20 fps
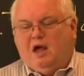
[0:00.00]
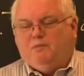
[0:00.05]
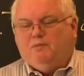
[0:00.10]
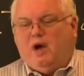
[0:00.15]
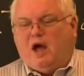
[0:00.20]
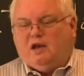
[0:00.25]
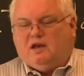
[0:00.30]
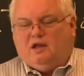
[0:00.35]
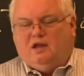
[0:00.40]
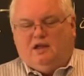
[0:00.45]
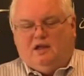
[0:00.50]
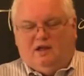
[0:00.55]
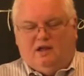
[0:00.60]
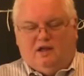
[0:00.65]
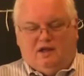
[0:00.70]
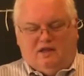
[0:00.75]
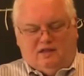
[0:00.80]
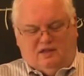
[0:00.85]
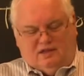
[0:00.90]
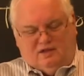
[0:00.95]
But
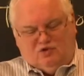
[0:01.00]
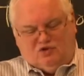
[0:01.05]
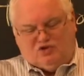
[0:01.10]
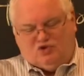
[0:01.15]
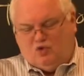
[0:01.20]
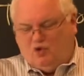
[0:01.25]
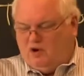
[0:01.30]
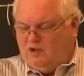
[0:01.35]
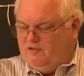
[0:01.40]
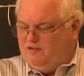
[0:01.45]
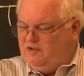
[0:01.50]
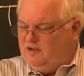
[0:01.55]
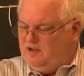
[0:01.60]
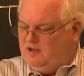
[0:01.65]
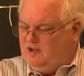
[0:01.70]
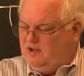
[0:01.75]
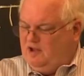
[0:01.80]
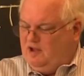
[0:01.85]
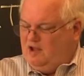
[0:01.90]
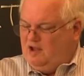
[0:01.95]
they're sort of
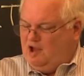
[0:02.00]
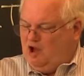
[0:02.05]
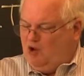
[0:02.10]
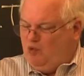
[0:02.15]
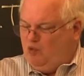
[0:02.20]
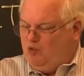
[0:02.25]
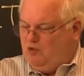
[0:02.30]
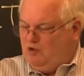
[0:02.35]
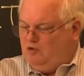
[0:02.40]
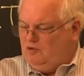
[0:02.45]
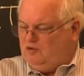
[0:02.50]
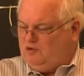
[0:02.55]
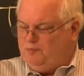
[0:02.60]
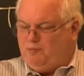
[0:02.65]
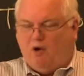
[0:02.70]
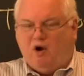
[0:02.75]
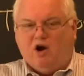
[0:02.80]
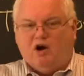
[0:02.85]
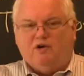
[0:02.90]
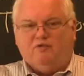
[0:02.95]
a world
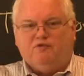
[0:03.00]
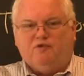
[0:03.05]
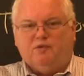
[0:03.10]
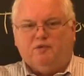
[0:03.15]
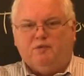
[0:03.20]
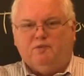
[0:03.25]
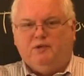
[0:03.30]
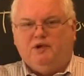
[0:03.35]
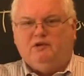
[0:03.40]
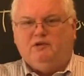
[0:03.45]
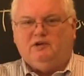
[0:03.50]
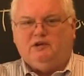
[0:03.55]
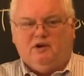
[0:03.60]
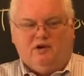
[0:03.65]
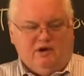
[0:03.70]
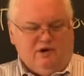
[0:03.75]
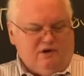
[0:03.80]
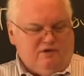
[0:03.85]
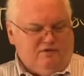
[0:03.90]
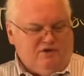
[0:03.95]
apart from the
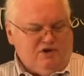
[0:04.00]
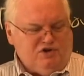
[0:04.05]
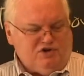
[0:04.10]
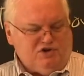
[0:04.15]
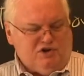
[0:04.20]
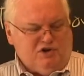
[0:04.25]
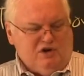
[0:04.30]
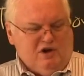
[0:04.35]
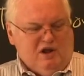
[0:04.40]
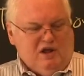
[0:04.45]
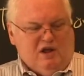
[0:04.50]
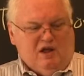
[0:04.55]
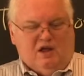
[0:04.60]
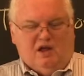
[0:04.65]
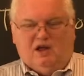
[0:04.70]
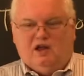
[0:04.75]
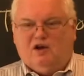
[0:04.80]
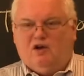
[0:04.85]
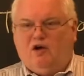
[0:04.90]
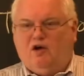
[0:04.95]
military division
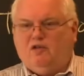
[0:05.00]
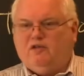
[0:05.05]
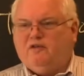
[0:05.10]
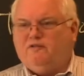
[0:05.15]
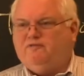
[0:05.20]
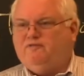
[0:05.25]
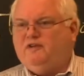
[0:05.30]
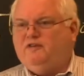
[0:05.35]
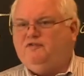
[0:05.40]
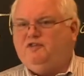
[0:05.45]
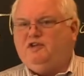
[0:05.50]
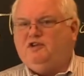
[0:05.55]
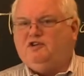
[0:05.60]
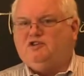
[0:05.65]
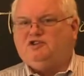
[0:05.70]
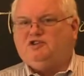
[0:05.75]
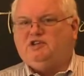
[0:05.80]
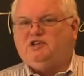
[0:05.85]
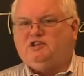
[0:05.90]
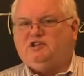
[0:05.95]
and all the 50
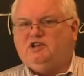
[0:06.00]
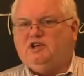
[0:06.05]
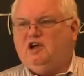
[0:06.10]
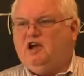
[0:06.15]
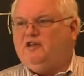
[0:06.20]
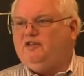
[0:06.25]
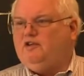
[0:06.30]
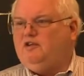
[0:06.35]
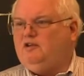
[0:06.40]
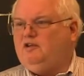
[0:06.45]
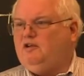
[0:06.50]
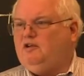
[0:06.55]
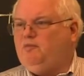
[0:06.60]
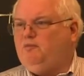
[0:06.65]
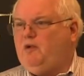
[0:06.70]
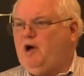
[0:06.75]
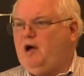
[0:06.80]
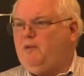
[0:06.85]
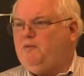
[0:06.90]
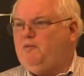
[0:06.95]
or 60 other little
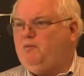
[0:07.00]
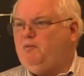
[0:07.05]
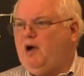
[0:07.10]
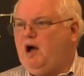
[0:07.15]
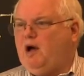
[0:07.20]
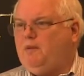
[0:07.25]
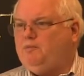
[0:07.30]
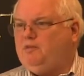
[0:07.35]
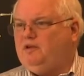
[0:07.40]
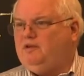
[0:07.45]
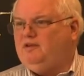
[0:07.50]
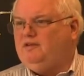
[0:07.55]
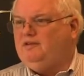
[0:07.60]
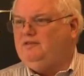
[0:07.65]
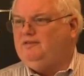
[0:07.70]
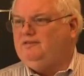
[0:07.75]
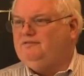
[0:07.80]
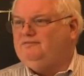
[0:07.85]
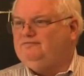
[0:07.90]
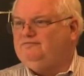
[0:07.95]
mom and pop
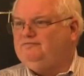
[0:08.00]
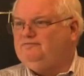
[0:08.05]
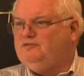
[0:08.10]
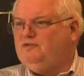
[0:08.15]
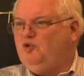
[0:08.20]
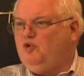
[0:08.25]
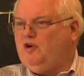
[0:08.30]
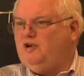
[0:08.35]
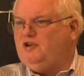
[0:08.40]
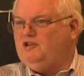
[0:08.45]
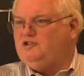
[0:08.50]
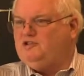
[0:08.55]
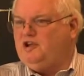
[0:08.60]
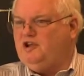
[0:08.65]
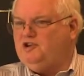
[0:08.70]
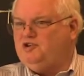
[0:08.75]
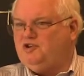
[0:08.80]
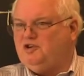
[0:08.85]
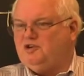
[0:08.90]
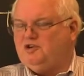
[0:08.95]

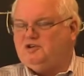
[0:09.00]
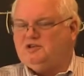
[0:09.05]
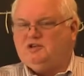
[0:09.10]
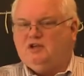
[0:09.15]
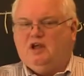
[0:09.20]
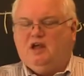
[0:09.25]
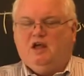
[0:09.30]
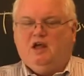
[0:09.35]
organizations.